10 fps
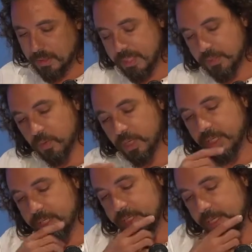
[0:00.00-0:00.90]
this
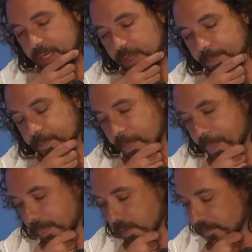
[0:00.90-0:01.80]
work is um,
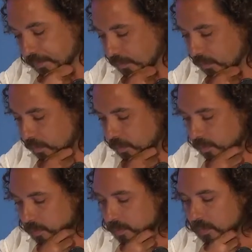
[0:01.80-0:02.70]

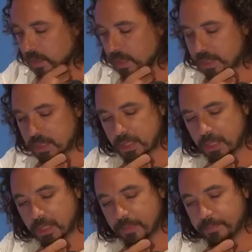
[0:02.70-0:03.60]
it's
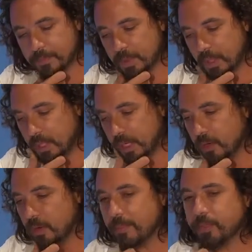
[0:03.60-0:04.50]
um, an
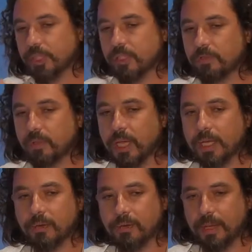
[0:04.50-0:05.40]
eruption, a
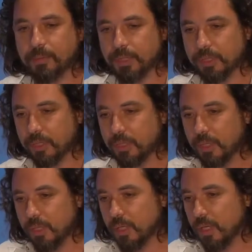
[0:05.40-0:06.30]
volcanic eruption.
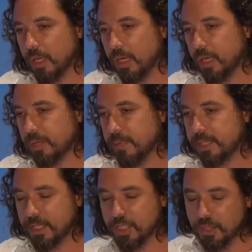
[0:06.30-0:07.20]
Um,
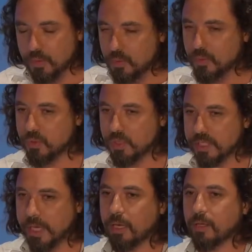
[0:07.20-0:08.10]
it's a huge
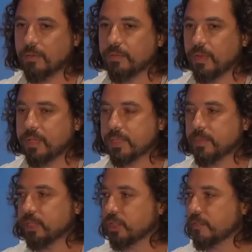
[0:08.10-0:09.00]
scale of uh,
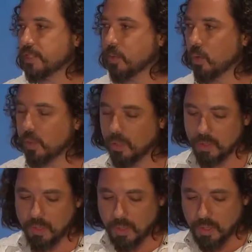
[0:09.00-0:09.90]
simulation of smoke.
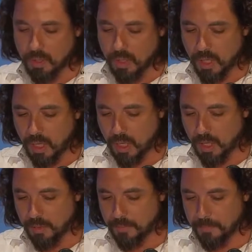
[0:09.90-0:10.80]

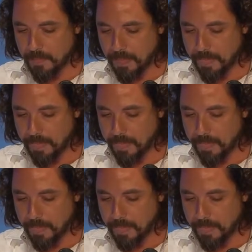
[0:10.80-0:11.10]
Um,